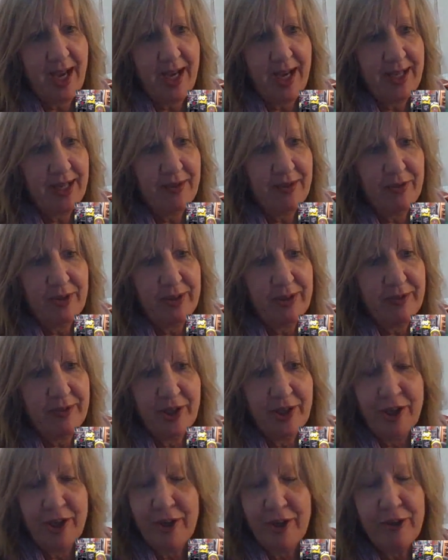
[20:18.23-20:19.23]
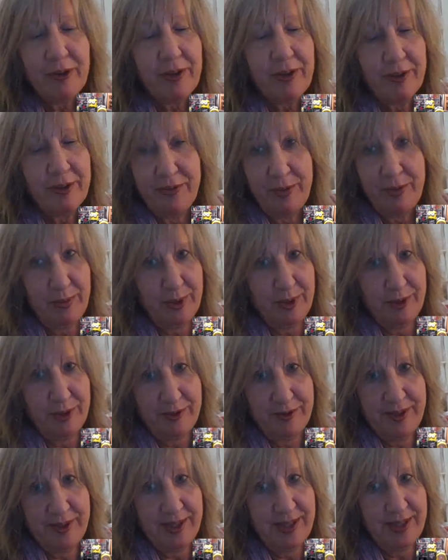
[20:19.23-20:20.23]
I never even heard of the
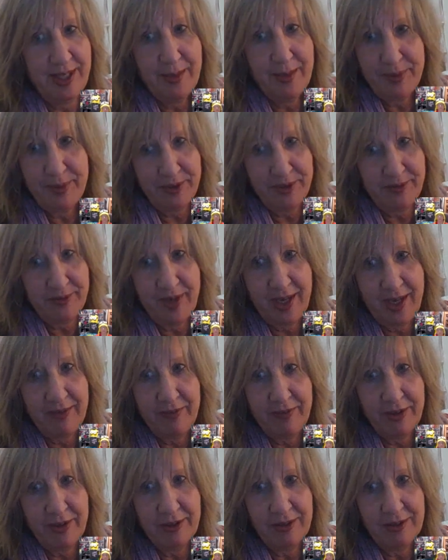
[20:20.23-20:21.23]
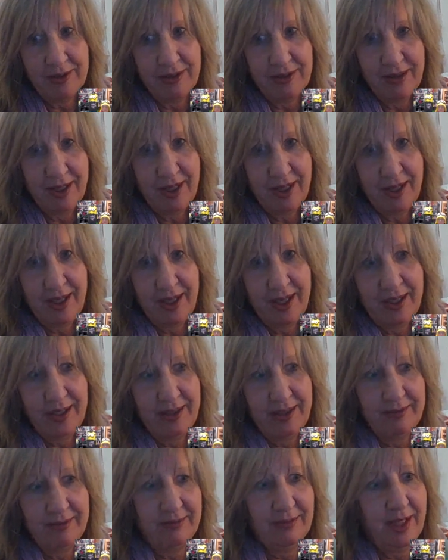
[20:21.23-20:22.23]
words attempt survivor.
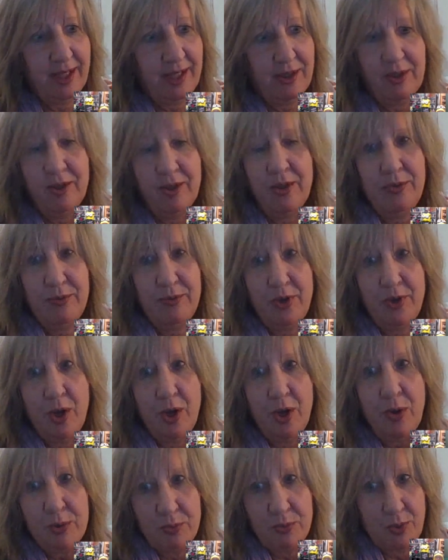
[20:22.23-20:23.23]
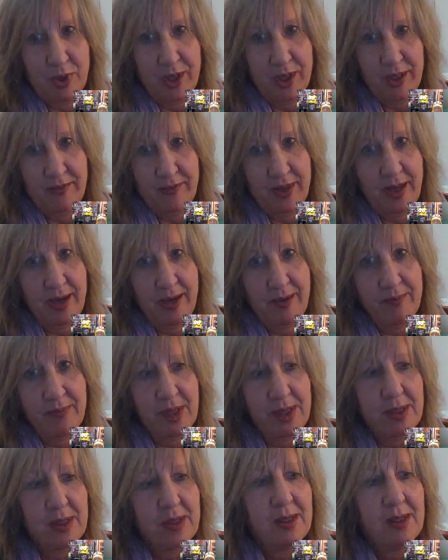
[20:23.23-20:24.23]
I let alone know one of
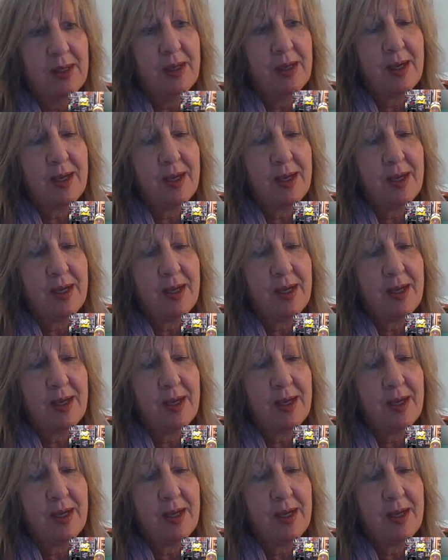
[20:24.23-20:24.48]
them.